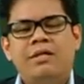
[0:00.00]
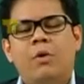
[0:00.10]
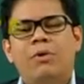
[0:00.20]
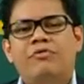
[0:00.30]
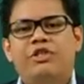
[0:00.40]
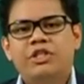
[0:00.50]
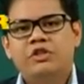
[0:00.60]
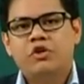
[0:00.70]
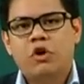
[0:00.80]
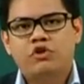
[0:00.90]
Now we've
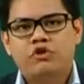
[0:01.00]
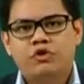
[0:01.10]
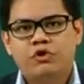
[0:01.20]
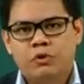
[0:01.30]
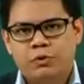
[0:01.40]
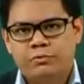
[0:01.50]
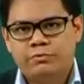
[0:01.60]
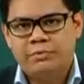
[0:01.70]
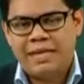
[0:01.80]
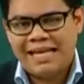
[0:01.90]
just gone through
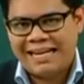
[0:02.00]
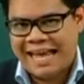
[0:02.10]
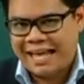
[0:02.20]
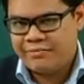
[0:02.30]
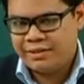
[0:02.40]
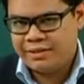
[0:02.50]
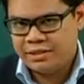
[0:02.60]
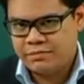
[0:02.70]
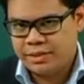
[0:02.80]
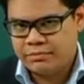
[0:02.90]
an
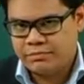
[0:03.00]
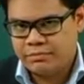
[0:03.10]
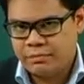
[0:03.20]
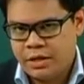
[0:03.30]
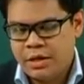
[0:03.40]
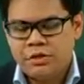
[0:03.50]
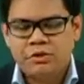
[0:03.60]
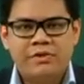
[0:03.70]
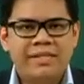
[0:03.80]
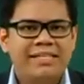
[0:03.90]
advertisement.
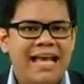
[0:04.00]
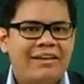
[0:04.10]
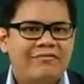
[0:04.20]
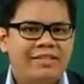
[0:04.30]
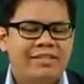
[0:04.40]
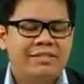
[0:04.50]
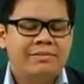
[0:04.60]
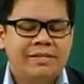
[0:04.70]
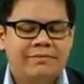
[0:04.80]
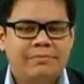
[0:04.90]
So this
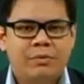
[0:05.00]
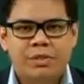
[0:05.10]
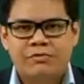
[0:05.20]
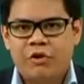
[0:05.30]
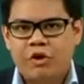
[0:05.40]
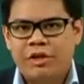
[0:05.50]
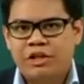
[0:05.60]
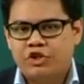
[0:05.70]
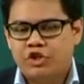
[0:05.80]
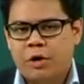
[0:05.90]
advertisement was for
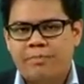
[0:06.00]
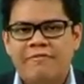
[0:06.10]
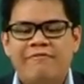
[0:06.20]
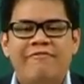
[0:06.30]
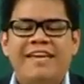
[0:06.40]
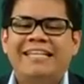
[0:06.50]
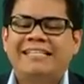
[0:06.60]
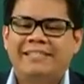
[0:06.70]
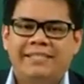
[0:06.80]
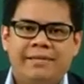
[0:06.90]
a job
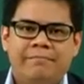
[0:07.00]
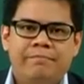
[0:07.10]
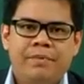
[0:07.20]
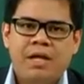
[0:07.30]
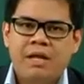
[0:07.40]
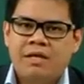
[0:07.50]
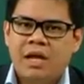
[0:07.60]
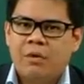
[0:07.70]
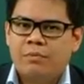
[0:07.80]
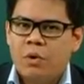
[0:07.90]
vacancy.
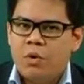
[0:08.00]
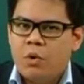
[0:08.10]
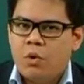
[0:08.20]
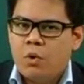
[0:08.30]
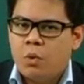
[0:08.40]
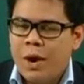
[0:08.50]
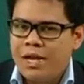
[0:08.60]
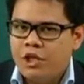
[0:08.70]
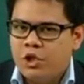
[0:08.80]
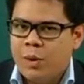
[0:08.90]
Now,
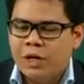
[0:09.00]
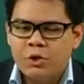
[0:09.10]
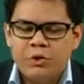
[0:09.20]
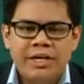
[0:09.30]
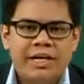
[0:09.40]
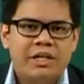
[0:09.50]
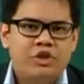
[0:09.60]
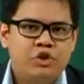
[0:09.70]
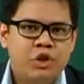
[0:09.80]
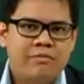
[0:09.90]
when you are looking at a
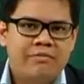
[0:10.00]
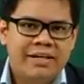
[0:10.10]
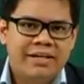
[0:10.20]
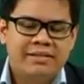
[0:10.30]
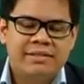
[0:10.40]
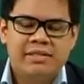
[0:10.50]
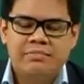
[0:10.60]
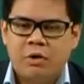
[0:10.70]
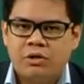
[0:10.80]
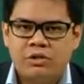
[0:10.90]
job vacancy, it's
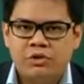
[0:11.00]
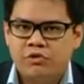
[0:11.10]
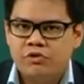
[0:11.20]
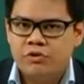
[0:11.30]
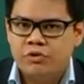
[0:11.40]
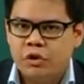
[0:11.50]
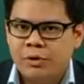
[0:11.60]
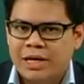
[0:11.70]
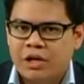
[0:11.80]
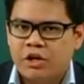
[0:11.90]
important to
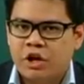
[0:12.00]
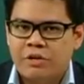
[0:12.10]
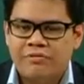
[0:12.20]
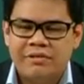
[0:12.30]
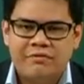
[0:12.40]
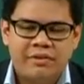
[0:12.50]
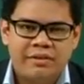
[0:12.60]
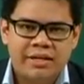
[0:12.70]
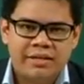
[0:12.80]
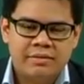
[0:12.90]
look at a lot of
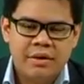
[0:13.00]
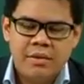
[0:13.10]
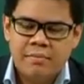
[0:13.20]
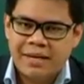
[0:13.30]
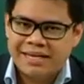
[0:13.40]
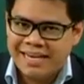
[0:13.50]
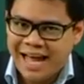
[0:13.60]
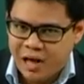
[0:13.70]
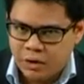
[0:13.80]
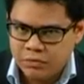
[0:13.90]
different things. But
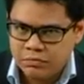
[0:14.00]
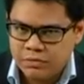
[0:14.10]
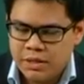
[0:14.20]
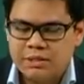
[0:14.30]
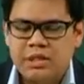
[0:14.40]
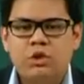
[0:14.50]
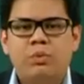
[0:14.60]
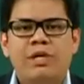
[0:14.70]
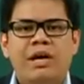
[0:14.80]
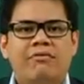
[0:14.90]
now,
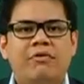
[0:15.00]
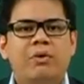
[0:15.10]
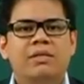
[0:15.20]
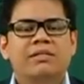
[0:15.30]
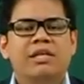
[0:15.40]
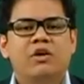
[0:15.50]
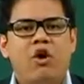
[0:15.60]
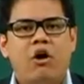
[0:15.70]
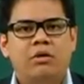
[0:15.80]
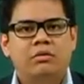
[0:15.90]
since we are focusing
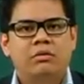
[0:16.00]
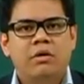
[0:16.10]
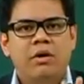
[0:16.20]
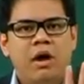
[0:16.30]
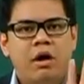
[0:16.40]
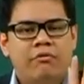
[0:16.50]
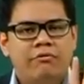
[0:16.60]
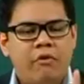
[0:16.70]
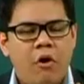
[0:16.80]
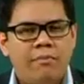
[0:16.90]
on a
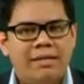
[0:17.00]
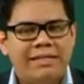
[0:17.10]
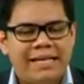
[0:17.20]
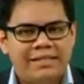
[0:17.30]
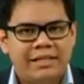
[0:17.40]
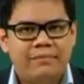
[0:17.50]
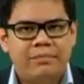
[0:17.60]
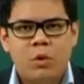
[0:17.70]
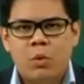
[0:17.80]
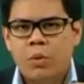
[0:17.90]
formal letter,
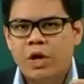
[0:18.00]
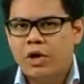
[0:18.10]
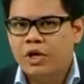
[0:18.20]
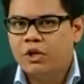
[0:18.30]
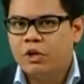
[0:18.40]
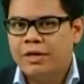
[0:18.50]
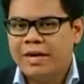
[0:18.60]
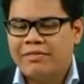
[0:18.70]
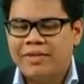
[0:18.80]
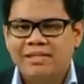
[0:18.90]
we're going to look
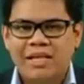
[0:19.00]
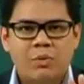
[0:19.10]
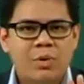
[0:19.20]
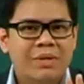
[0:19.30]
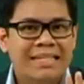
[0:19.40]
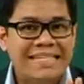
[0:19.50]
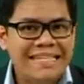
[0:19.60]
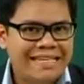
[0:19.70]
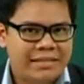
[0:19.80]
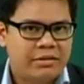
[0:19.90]
at things that we will
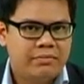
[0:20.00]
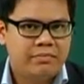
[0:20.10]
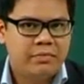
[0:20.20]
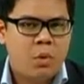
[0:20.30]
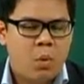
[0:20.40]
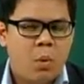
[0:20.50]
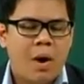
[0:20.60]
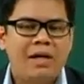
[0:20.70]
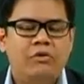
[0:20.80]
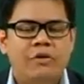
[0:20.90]
need
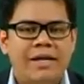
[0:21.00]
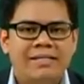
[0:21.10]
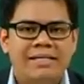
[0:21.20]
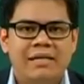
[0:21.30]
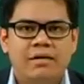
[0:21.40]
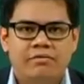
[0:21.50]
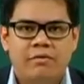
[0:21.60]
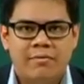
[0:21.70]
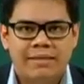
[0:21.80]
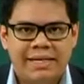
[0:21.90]
while writing a
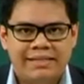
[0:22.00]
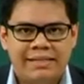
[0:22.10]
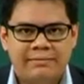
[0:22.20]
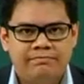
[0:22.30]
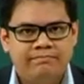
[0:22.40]
formal letter.